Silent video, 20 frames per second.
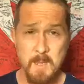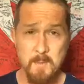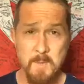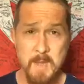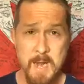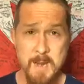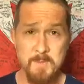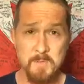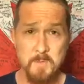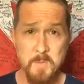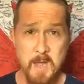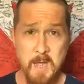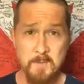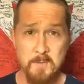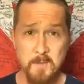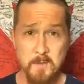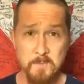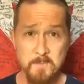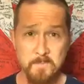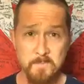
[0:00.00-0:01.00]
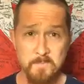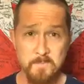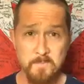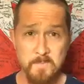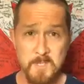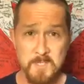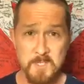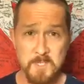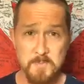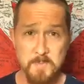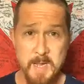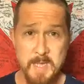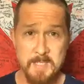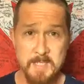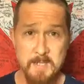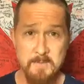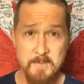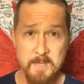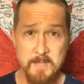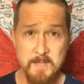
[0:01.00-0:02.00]
My name is Matthew. This is
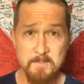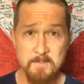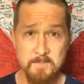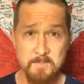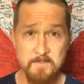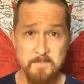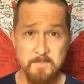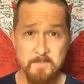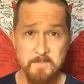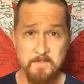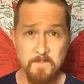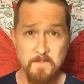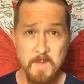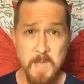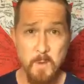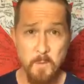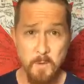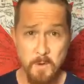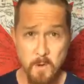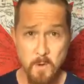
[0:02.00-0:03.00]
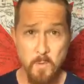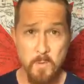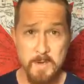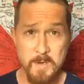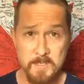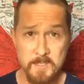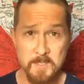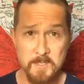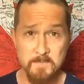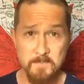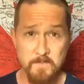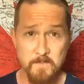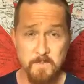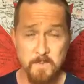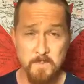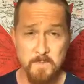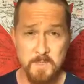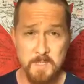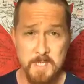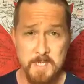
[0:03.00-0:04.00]
MattTv. Now and always,
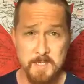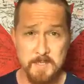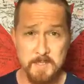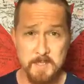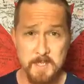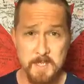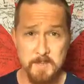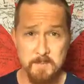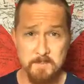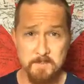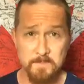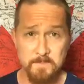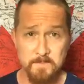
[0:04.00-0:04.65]
from sea to sea.